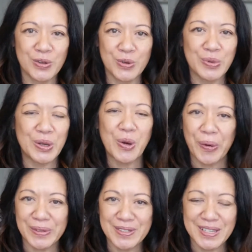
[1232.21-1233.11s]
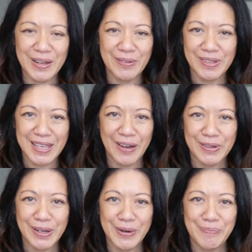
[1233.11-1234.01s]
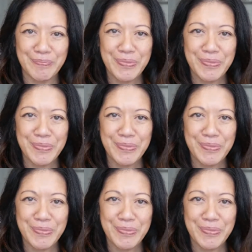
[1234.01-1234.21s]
other regardless of the outcome.